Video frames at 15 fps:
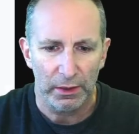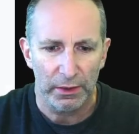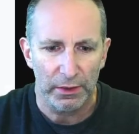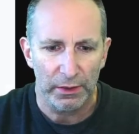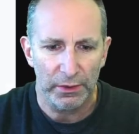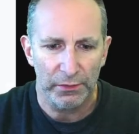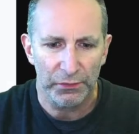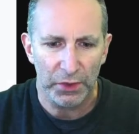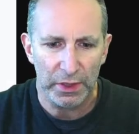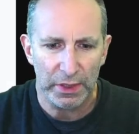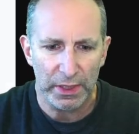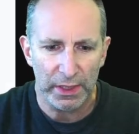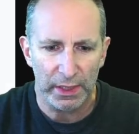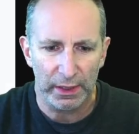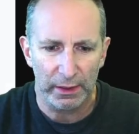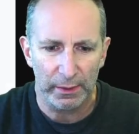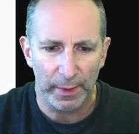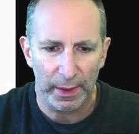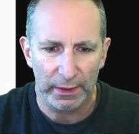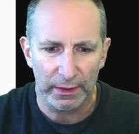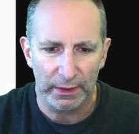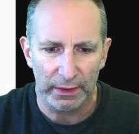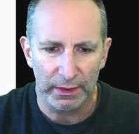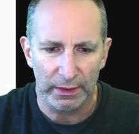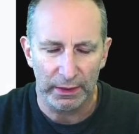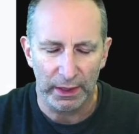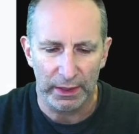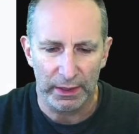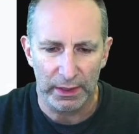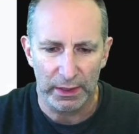The first thing about the
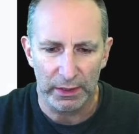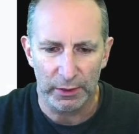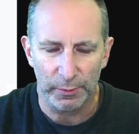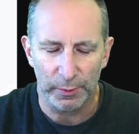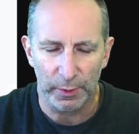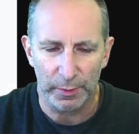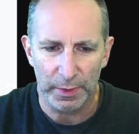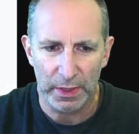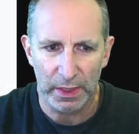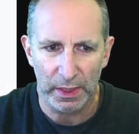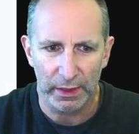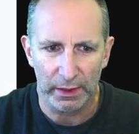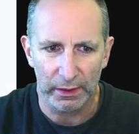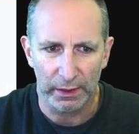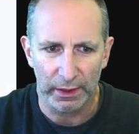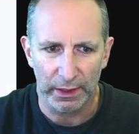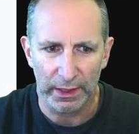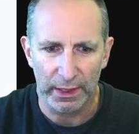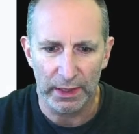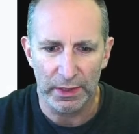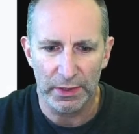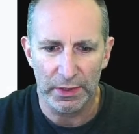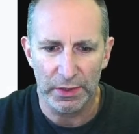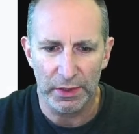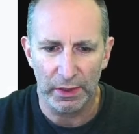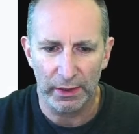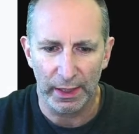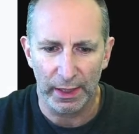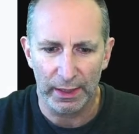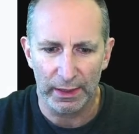18-year property cycle is
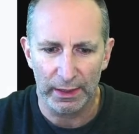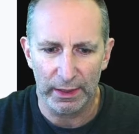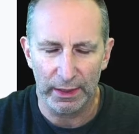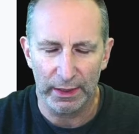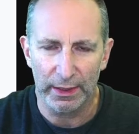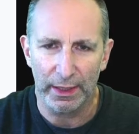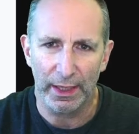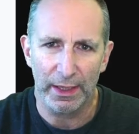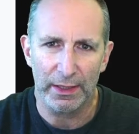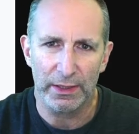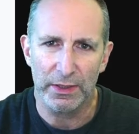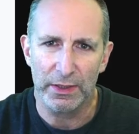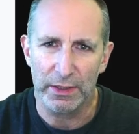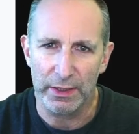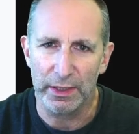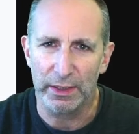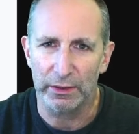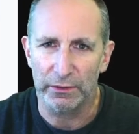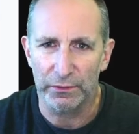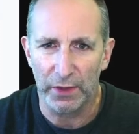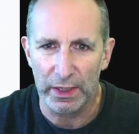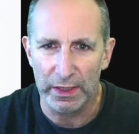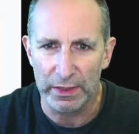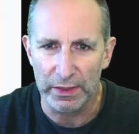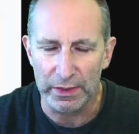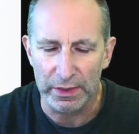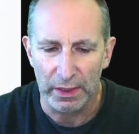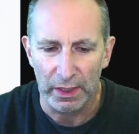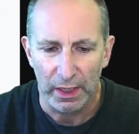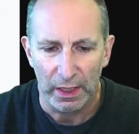that it has distinct phases.
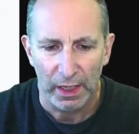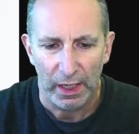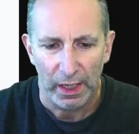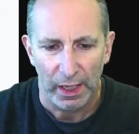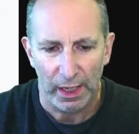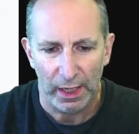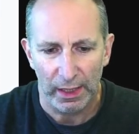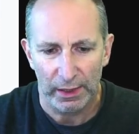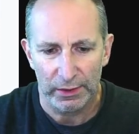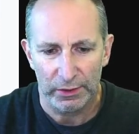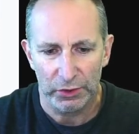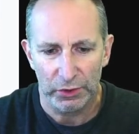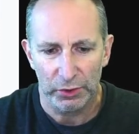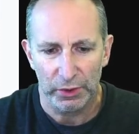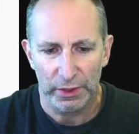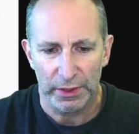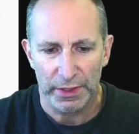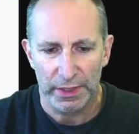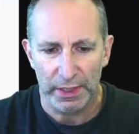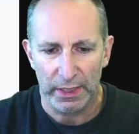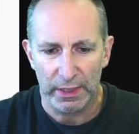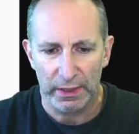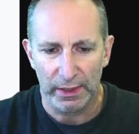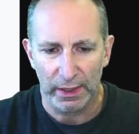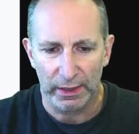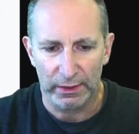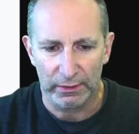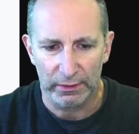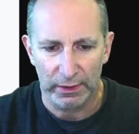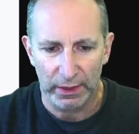And you can see
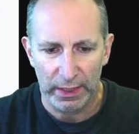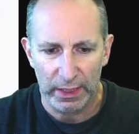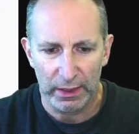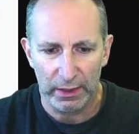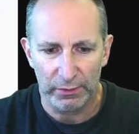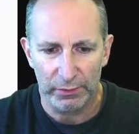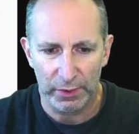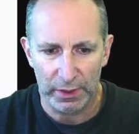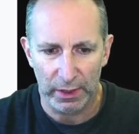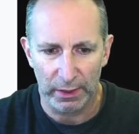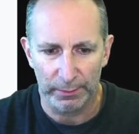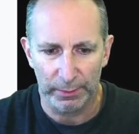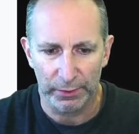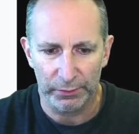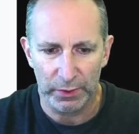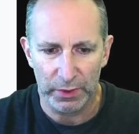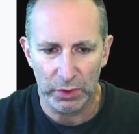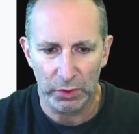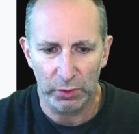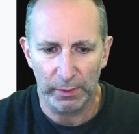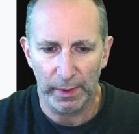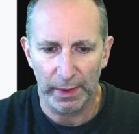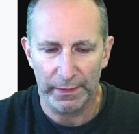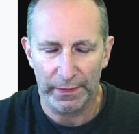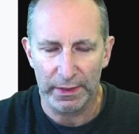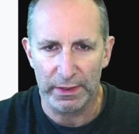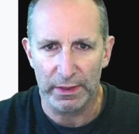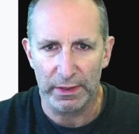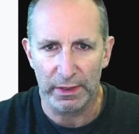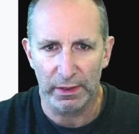that here, for example, if we talk about
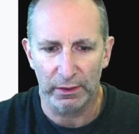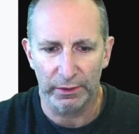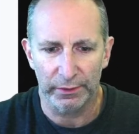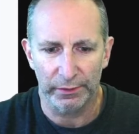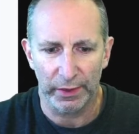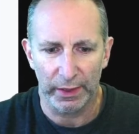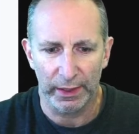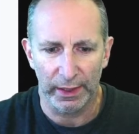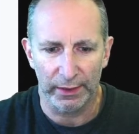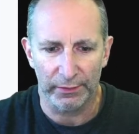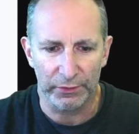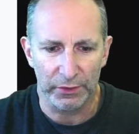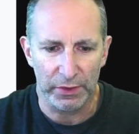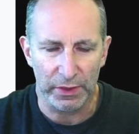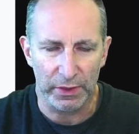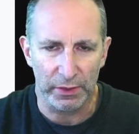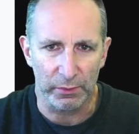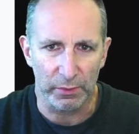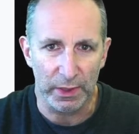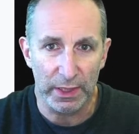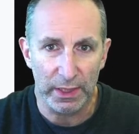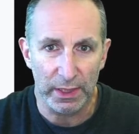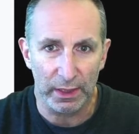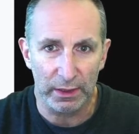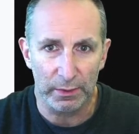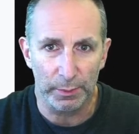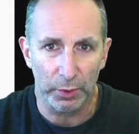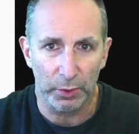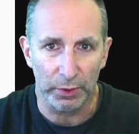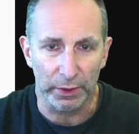this on the very left as the reset
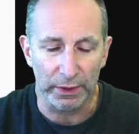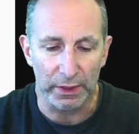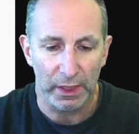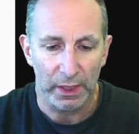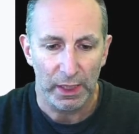point,